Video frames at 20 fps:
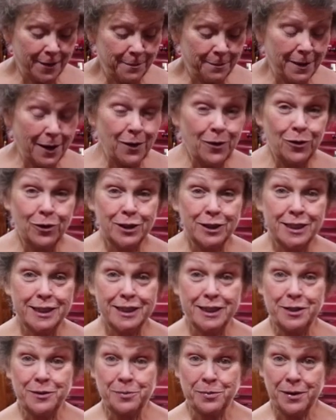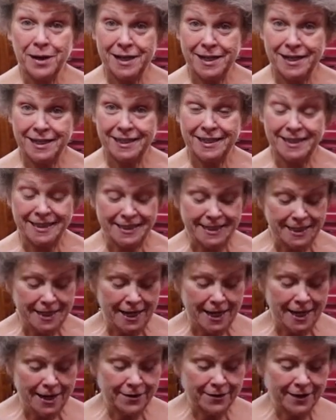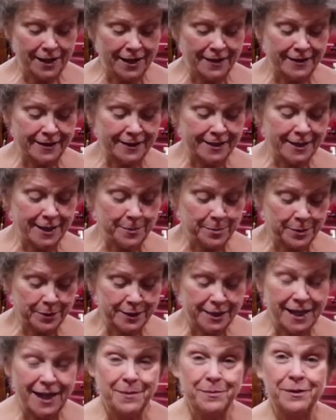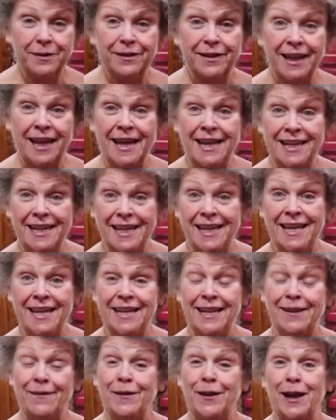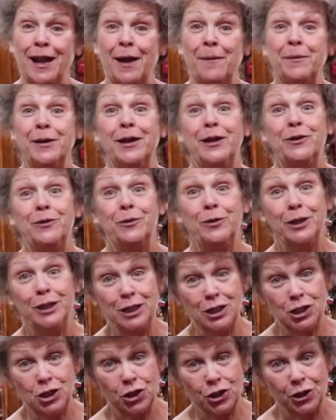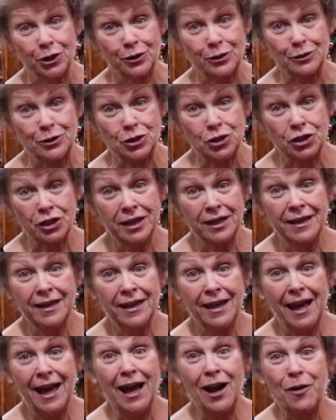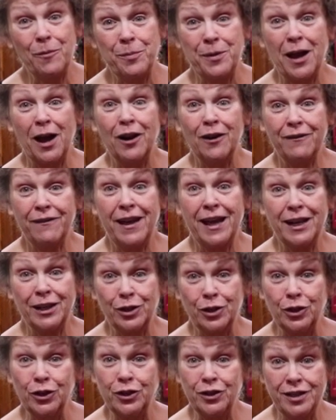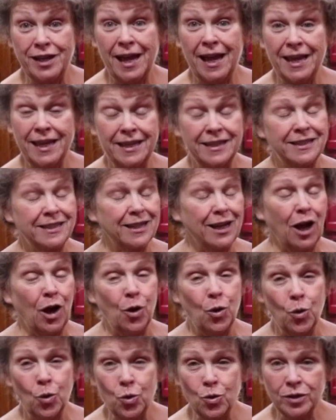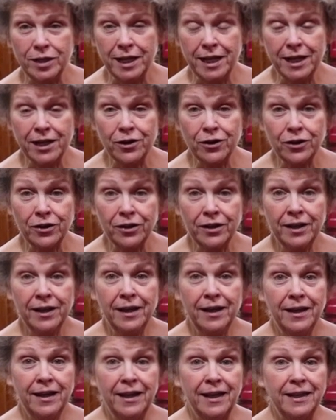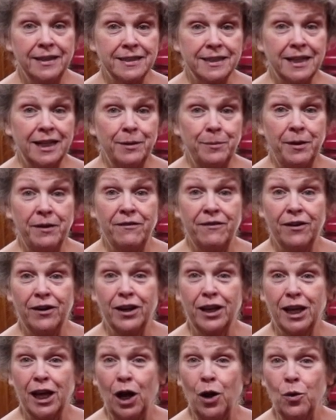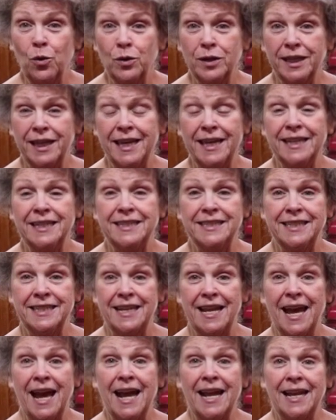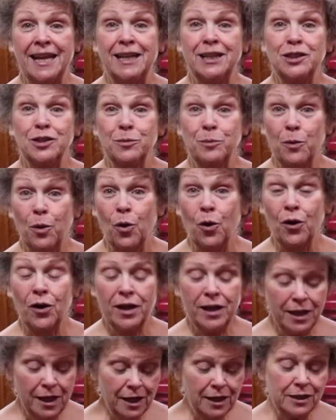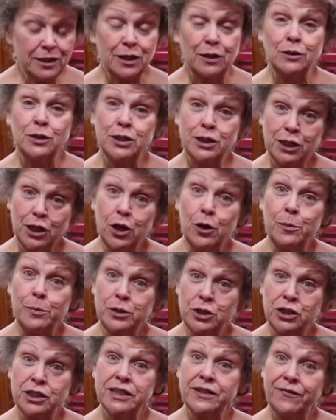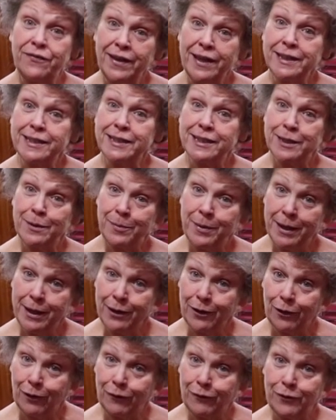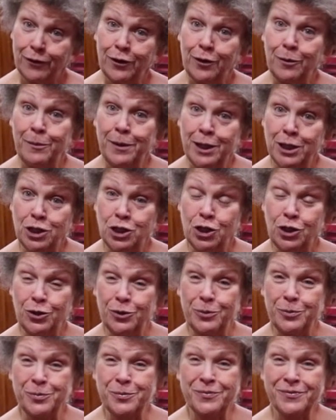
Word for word: a bowl of soup ready to sit down at the supper table and eat and then I'm going to run to church. I hope y'all have had a good day. It's cold here. It's going to be very cold again tonight and tomorrow. So soup just fits the bill for the menu.